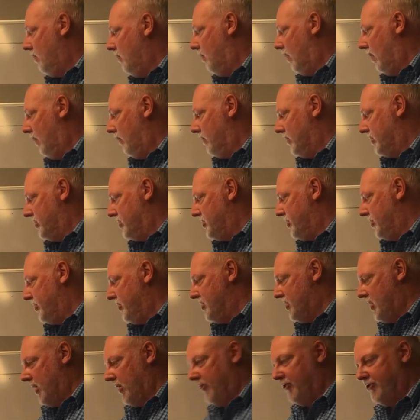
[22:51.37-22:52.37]
what was the
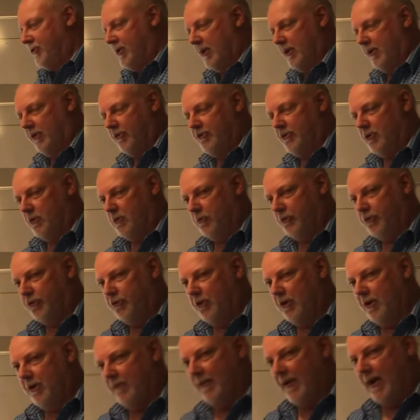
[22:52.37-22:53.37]
New Zealand Geological
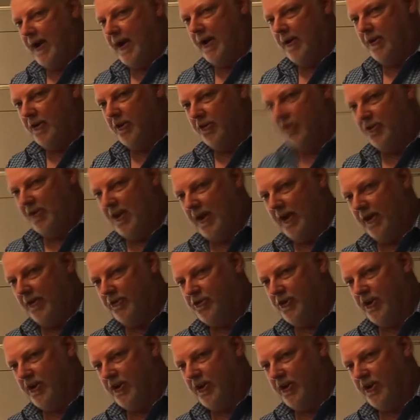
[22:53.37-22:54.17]
Survey and is now